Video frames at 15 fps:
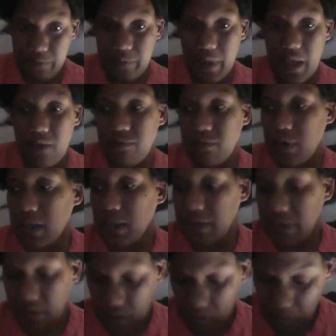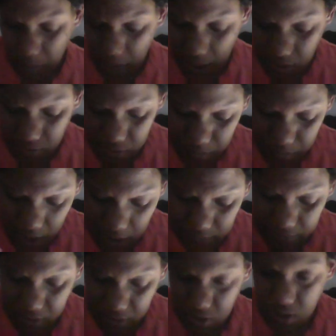favorite
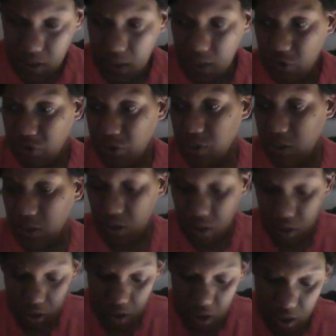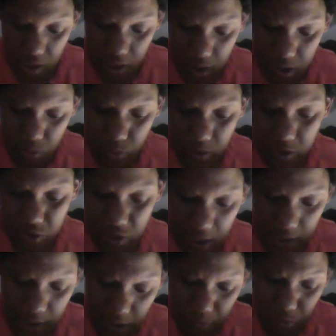Maximize collection, in which
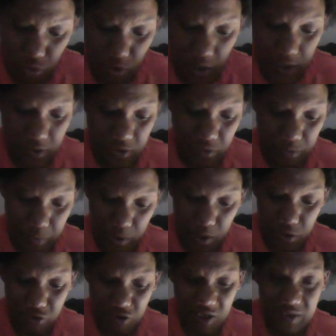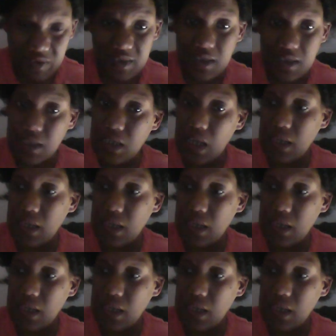I am trying to purchase the